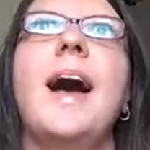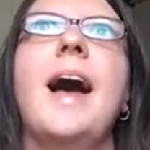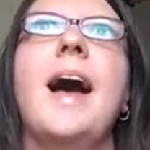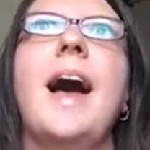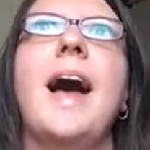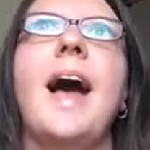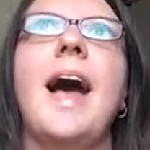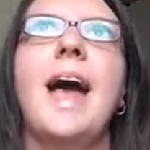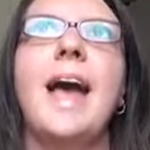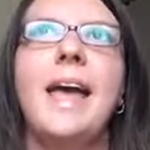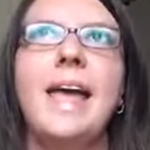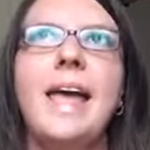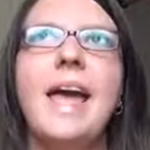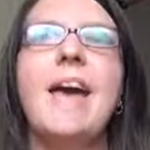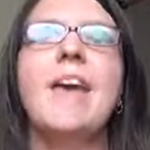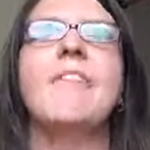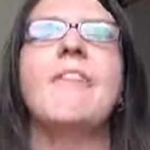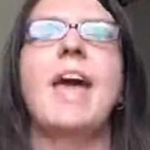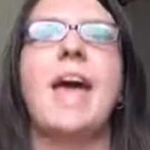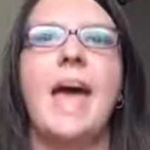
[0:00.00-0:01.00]
I
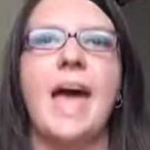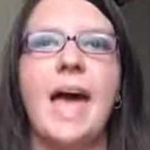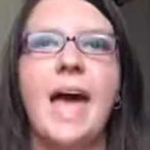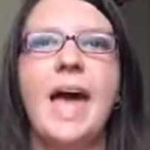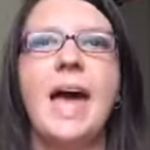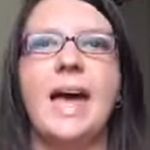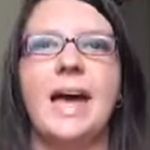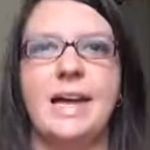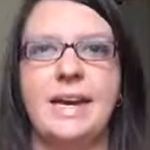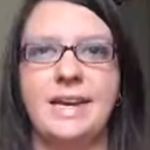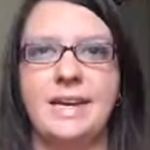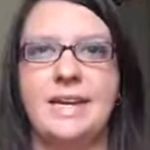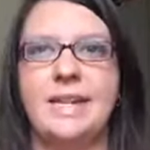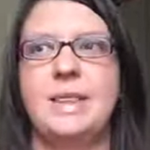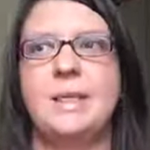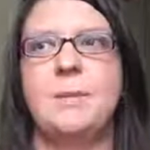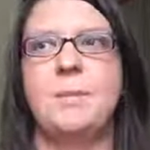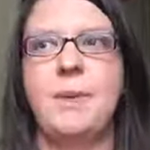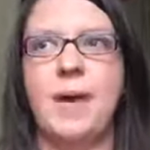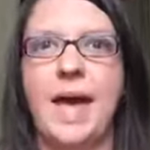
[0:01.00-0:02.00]
have had
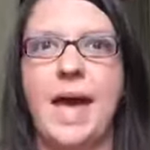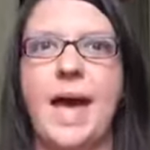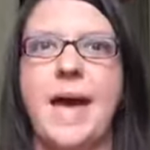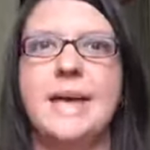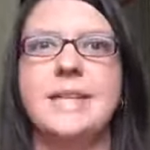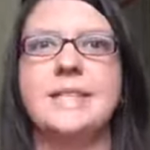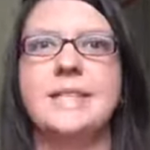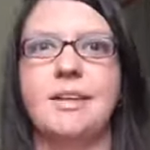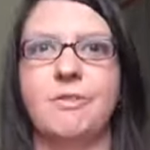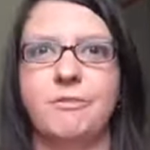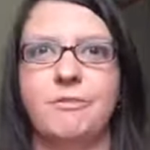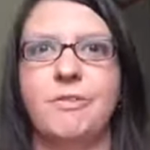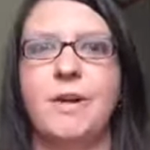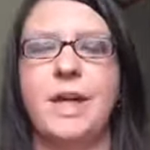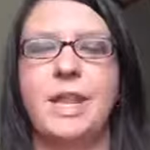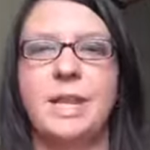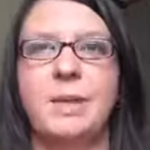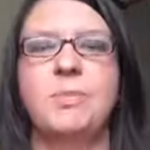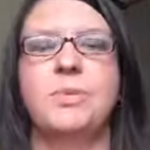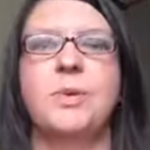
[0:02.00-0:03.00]
in the past, I've
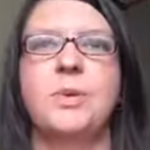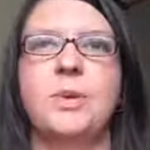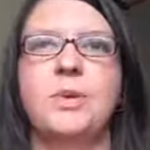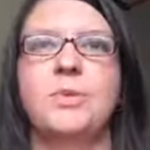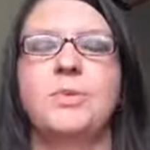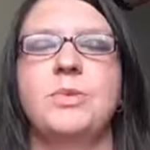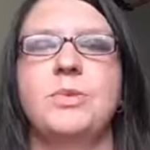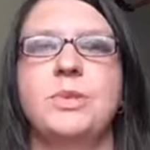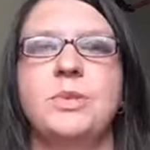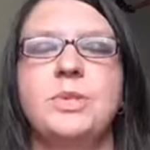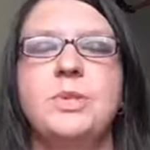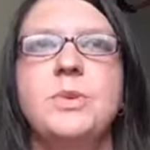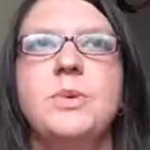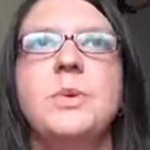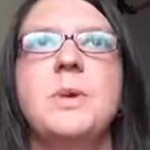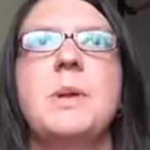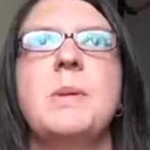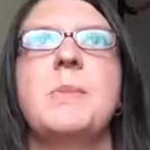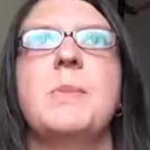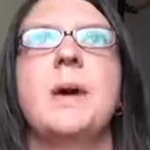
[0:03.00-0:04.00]
finally broken through the
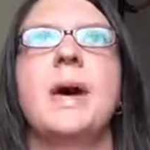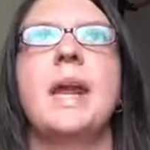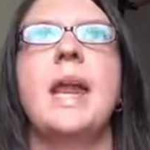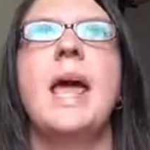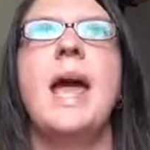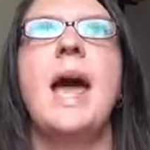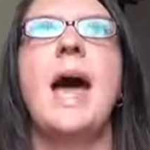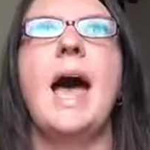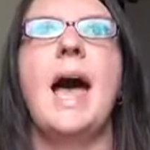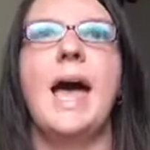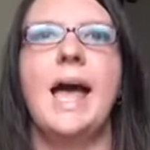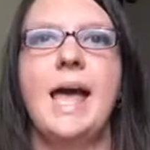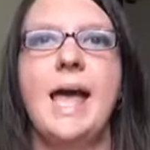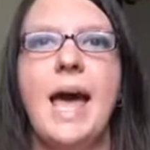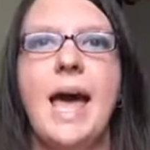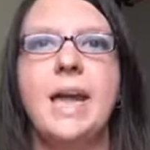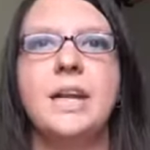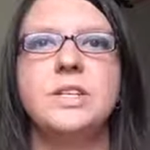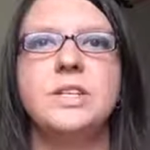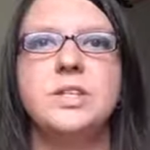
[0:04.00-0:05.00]
story, but I
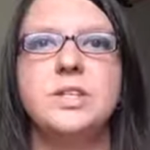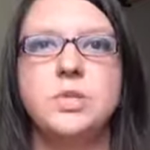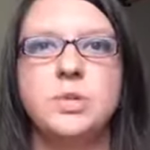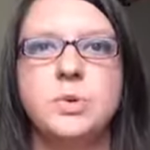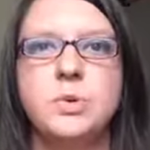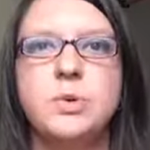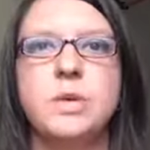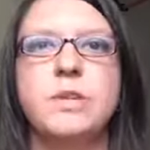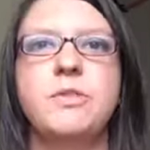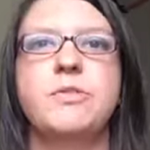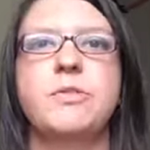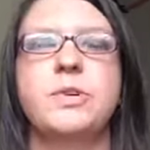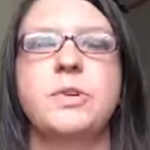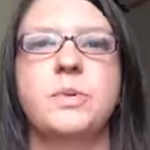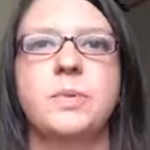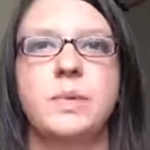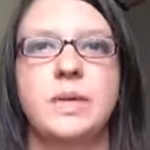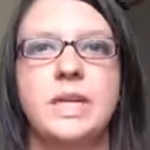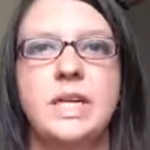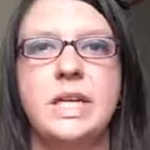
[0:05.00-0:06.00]
had a story for
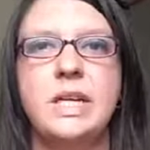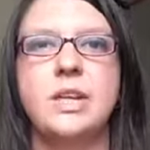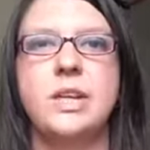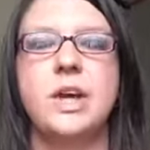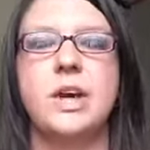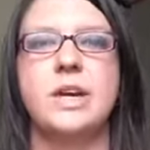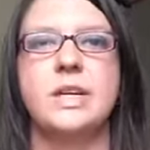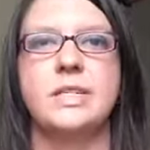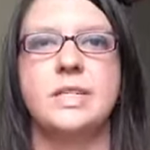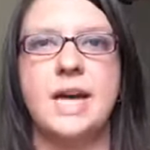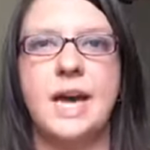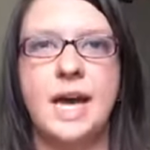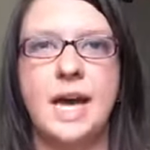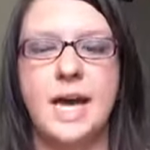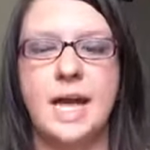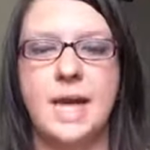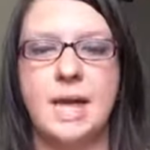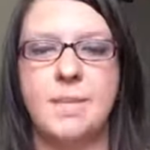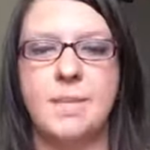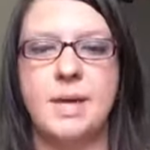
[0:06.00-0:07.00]
a really long
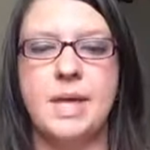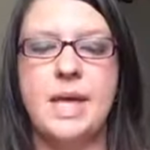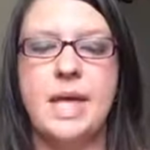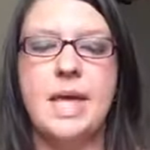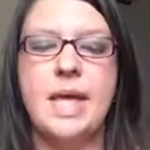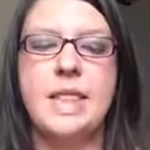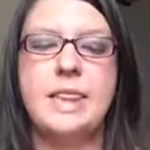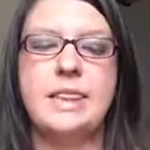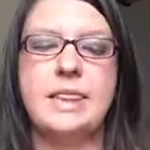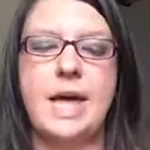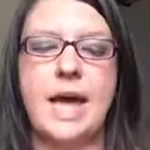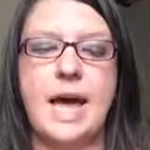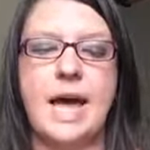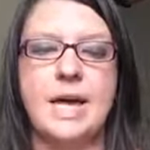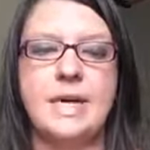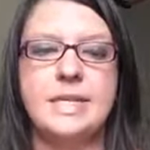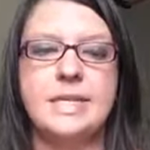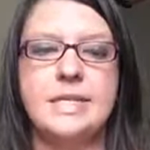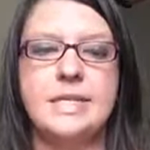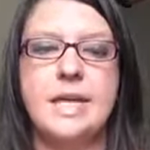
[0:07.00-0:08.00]
time
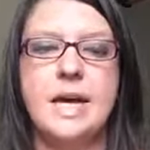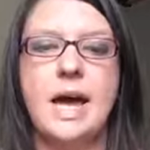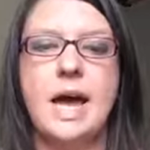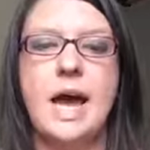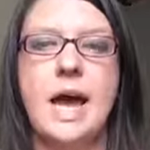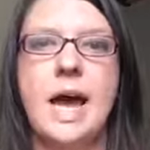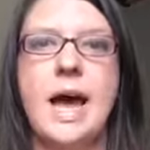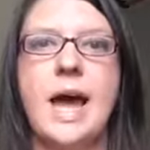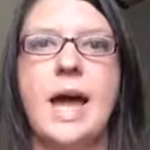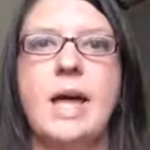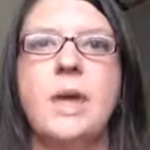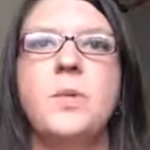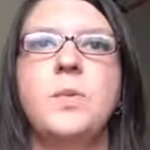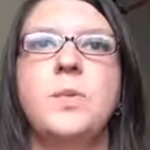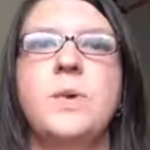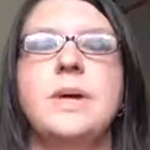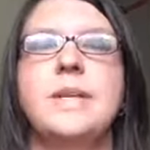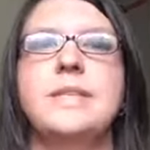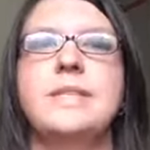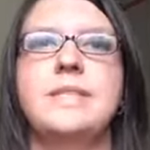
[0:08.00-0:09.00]
that I
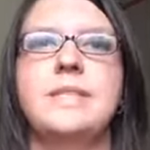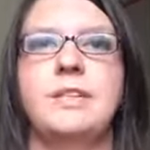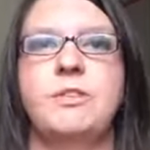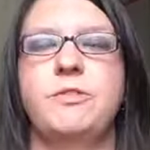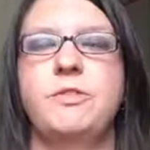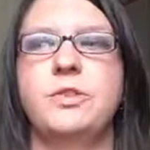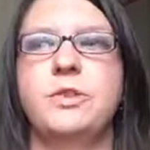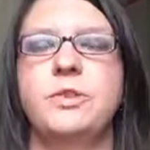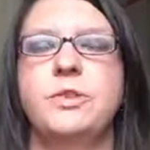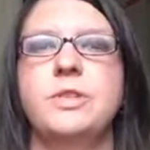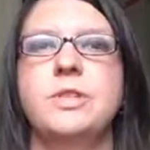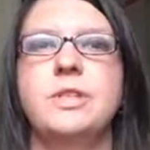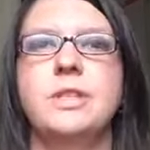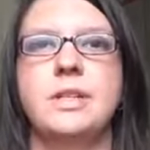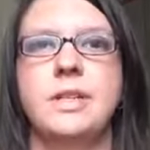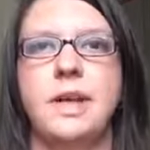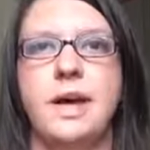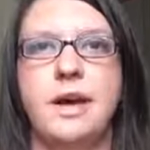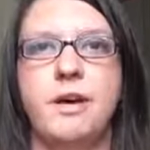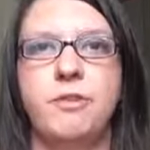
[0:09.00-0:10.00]
was difficult to
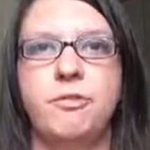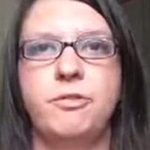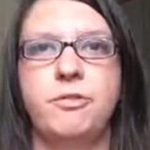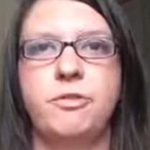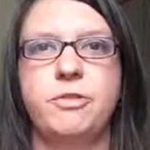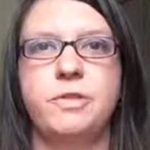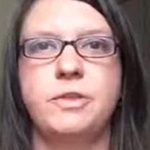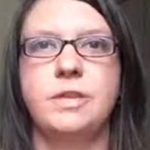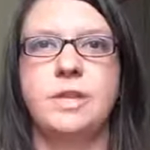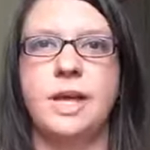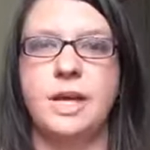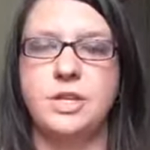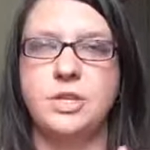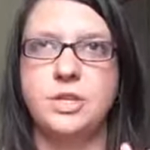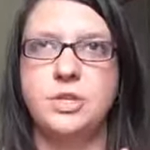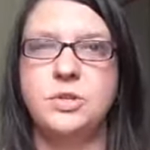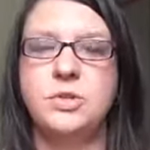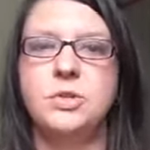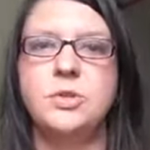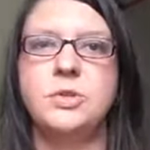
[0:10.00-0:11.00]
love. I had
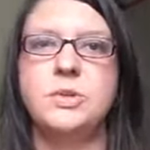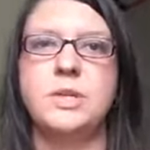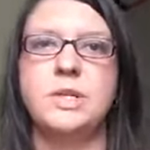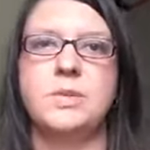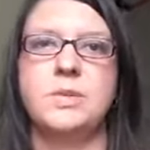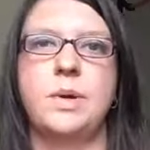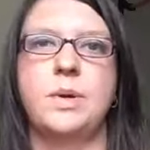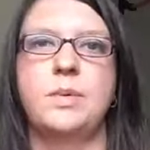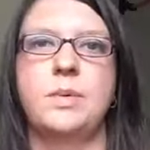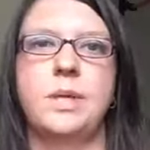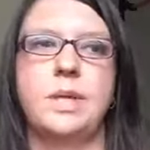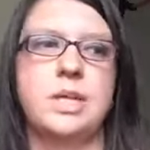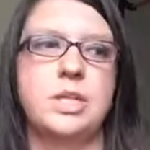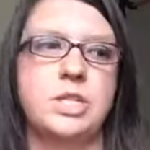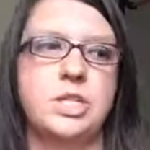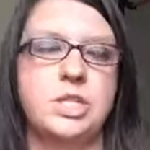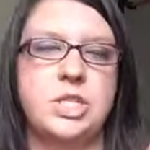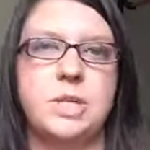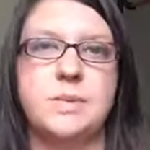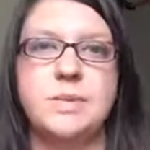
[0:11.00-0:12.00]
two stories around
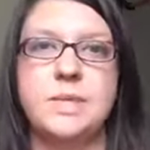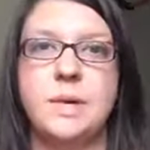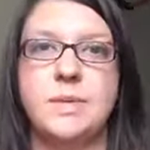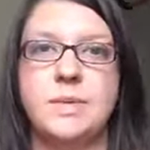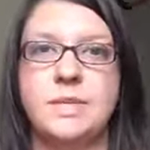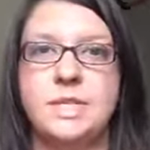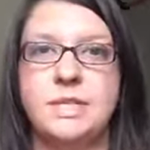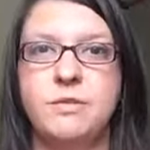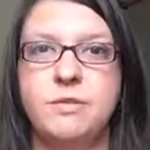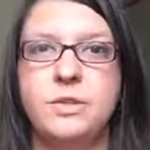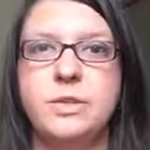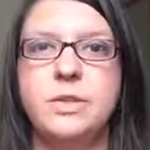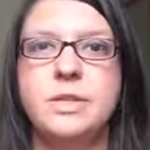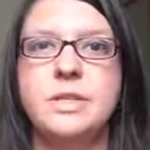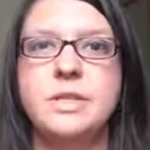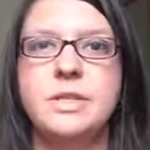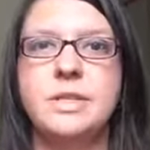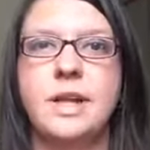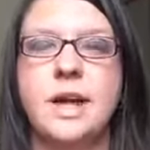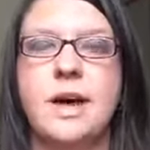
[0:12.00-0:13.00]
relationships. I was
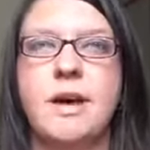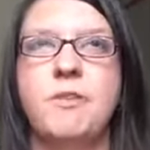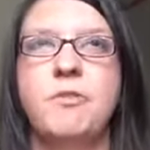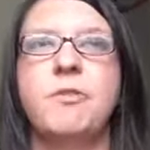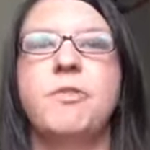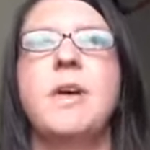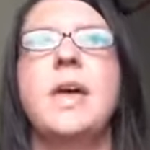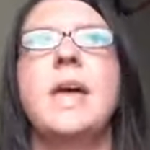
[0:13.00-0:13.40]
difficult to love,